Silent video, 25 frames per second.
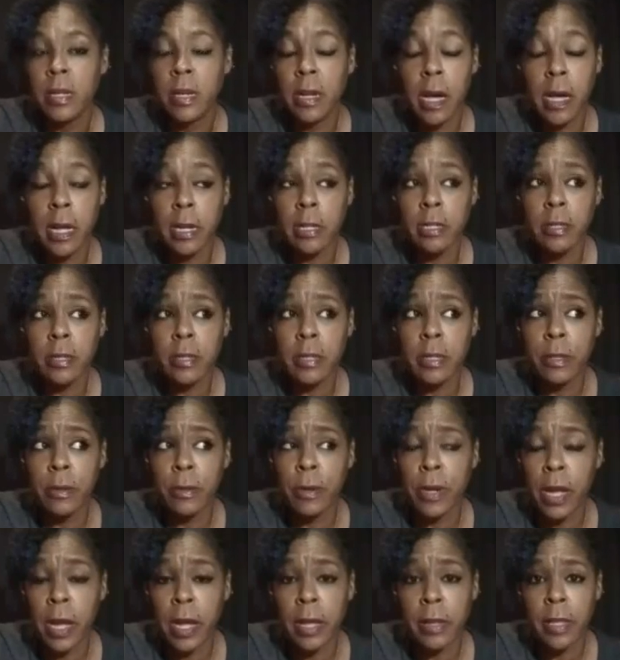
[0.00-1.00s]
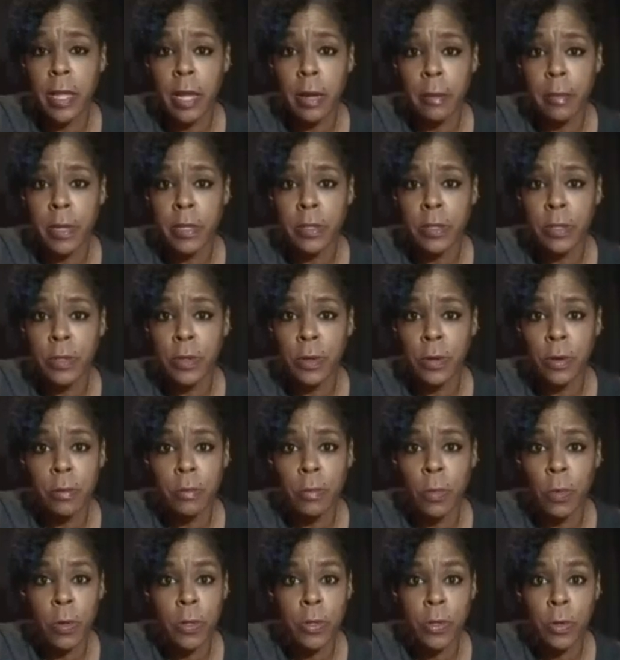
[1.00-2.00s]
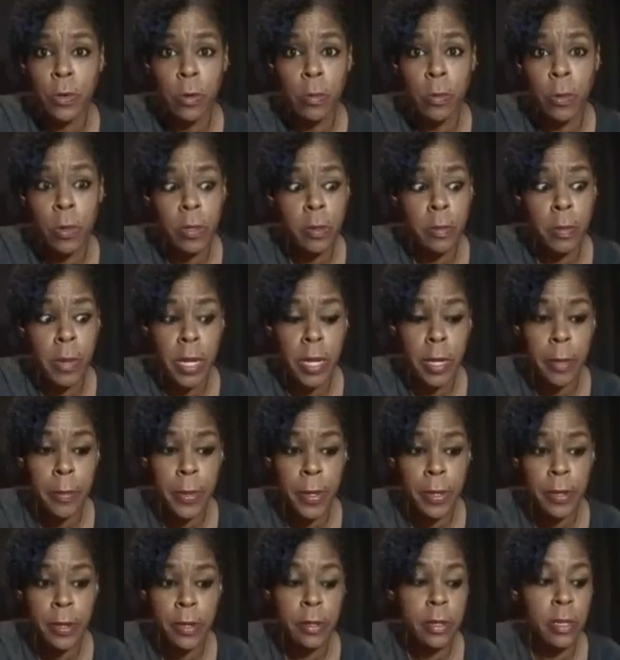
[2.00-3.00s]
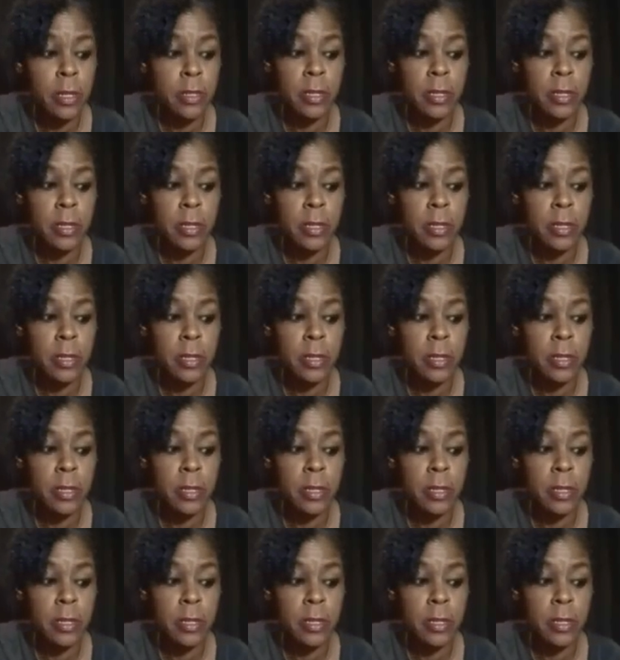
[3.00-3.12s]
And honestly, they're not that much more durable in my opinion,